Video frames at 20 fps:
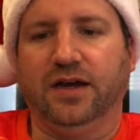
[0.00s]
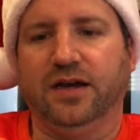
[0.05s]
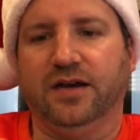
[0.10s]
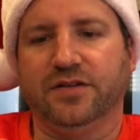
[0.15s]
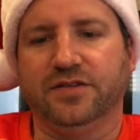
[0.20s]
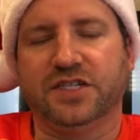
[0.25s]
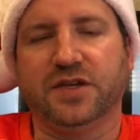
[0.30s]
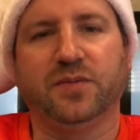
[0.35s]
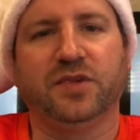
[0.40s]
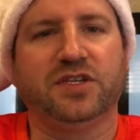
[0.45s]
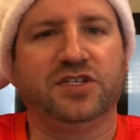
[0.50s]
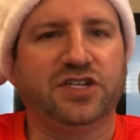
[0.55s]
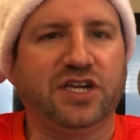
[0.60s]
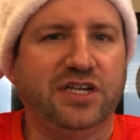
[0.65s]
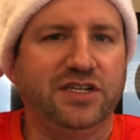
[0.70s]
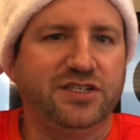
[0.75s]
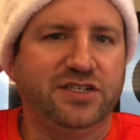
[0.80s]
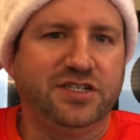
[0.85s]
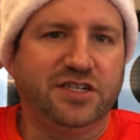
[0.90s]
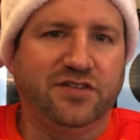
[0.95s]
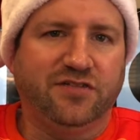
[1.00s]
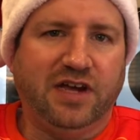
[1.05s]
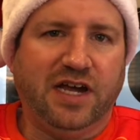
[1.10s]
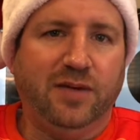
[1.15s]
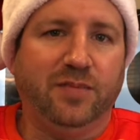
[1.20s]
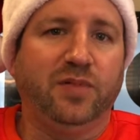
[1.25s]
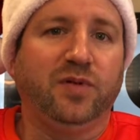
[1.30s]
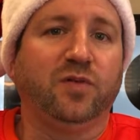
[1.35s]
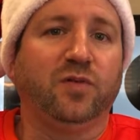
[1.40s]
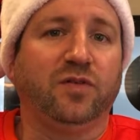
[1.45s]
Some of the changes that have
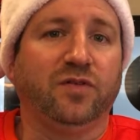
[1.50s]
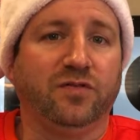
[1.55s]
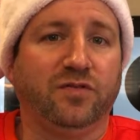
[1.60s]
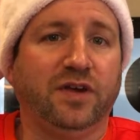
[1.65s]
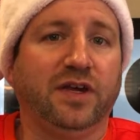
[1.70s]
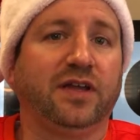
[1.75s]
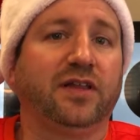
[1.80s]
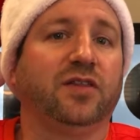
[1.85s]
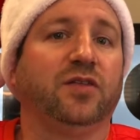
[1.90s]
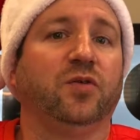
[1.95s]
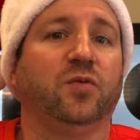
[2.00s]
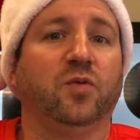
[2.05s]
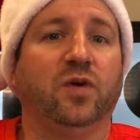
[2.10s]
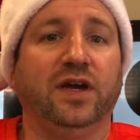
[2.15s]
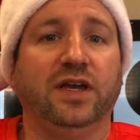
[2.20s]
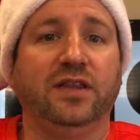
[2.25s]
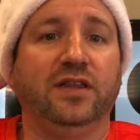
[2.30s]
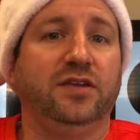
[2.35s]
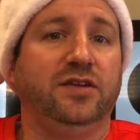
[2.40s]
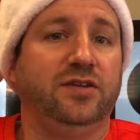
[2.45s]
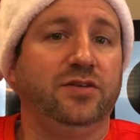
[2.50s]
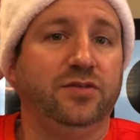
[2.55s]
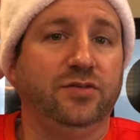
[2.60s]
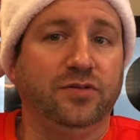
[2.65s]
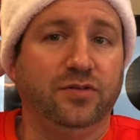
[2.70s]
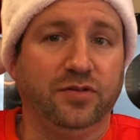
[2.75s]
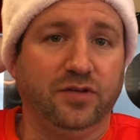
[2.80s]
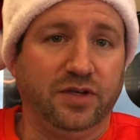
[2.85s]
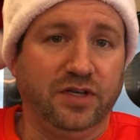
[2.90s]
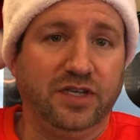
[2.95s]
happened will affect the way that you
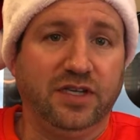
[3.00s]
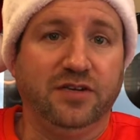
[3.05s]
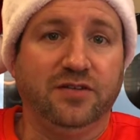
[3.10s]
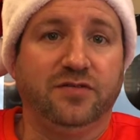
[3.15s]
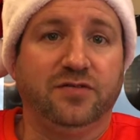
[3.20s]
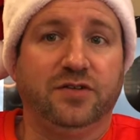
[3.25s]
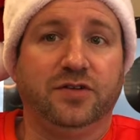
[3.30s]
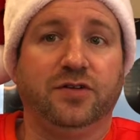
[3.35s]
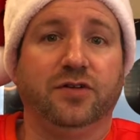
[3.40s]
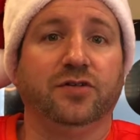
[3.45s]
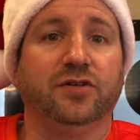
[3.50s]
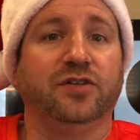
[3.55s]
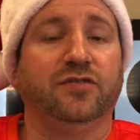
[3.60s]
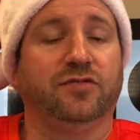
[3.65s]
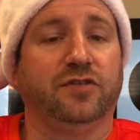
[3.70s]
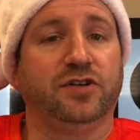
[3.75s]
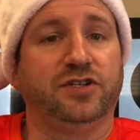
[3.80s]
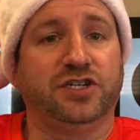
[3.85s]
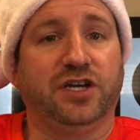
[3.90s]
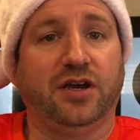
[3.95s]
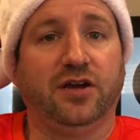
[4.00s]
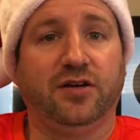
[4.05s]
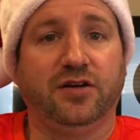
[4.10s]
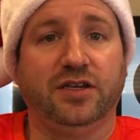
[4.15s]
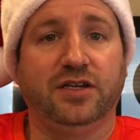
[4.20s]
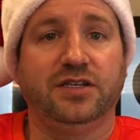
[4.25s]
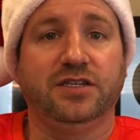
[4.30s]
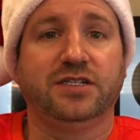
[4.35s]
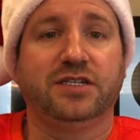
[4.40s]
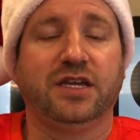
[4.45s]
give to your different
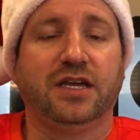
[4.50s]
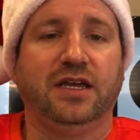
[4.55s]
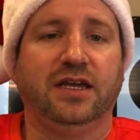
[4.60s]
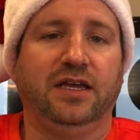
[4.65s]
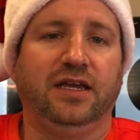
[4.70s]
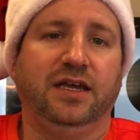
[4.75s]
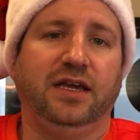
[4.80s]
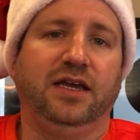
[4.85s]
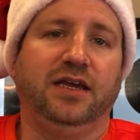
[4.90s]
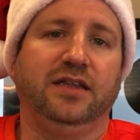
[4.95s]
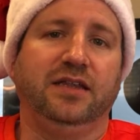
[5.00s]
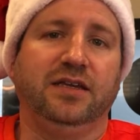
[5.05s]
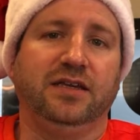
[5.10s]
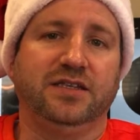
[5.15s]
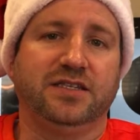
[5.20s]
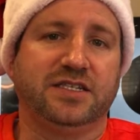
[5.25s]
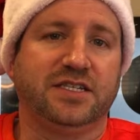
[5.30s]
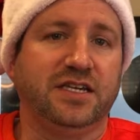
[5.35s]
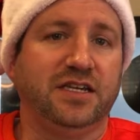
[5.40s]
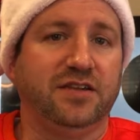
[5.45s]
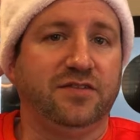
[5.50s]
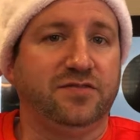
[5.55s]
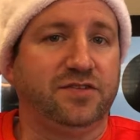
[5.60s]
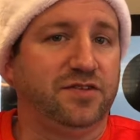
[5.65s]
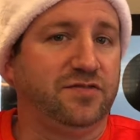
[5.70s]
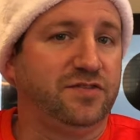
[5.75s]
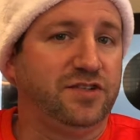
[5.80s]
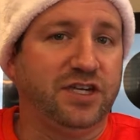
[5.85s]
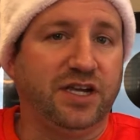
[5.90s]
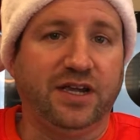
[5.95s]
charities, and the incentives
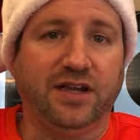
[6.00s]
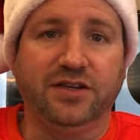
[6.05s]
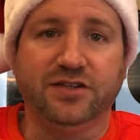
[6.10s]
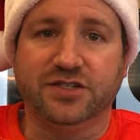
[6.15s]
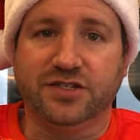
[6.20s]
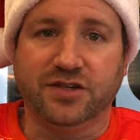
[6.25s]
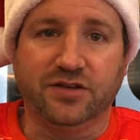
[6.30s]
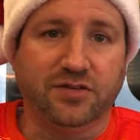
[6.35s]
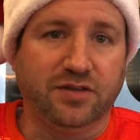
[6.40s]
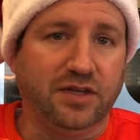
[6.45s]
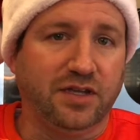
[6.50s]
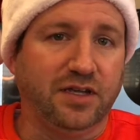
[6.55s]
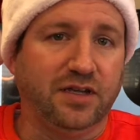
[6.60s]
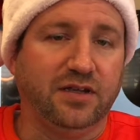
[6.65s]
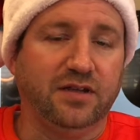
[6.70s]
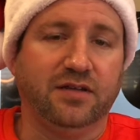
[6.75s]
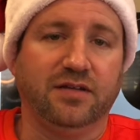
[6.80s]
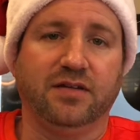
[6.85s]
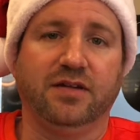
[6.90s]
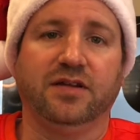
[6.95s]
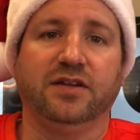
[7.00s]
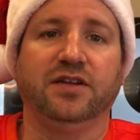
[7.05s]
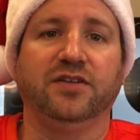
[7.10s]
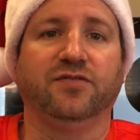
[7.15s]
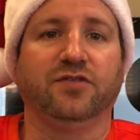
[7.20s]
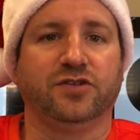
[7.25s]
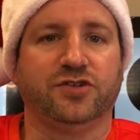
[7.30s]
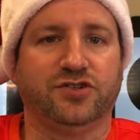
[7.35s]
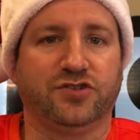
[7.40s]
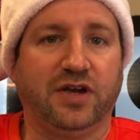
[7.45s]
have changed so that
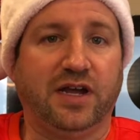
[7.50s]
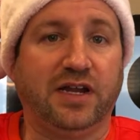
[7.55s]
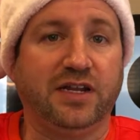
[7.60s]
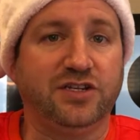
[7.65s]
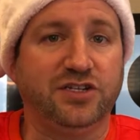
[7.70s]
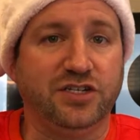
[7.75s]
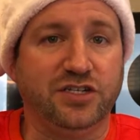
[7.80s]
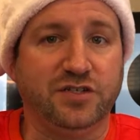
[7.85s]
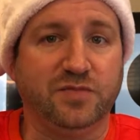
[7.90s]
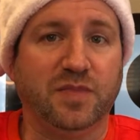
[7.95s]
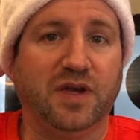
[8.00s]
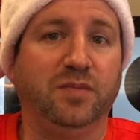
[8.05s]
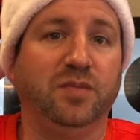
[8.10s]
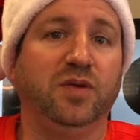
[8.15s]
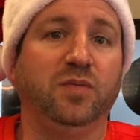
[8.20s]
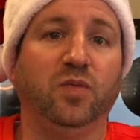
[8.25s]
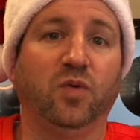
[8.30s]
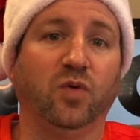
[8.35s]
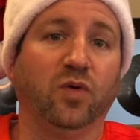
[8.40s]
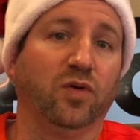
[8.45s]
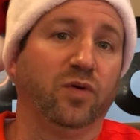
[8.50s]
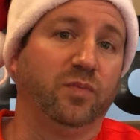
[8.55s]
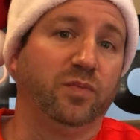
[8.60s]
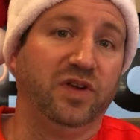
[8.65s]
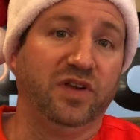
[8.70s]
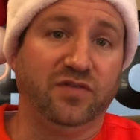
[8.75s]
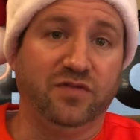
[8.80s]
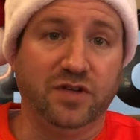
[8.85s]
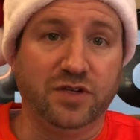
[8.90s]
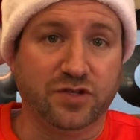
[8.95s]
different strategies may be more
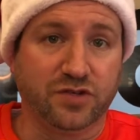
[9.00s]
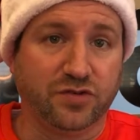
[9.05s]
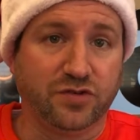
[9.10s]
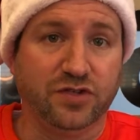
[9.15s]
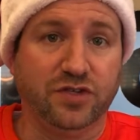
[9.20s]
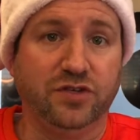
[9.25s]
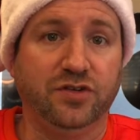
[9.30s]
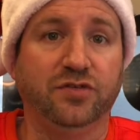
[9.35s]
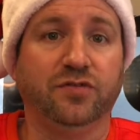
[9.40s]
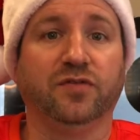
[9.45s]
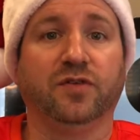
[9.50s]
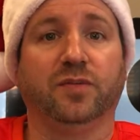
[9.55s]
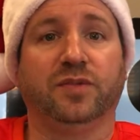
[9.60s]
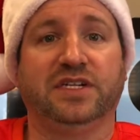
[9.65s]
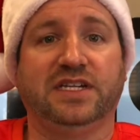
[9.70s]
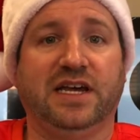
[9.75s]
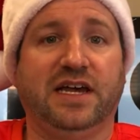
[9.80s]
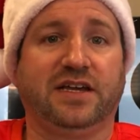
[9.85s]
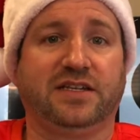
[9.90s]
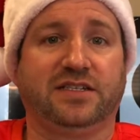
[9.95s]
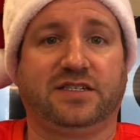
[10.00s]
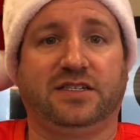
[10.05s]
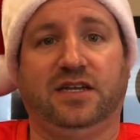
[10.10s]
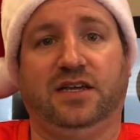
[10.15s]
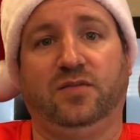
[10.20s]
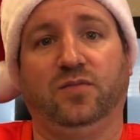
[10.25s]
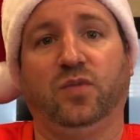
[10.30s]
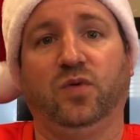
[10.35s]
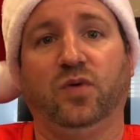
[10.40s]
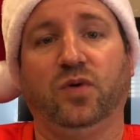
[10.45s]
beneficial to you from a tax
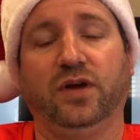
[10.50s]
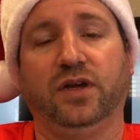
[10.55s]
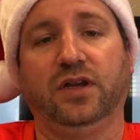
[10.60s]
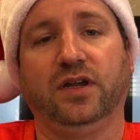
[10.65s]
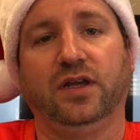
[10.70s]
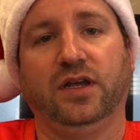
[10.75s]
standpoint.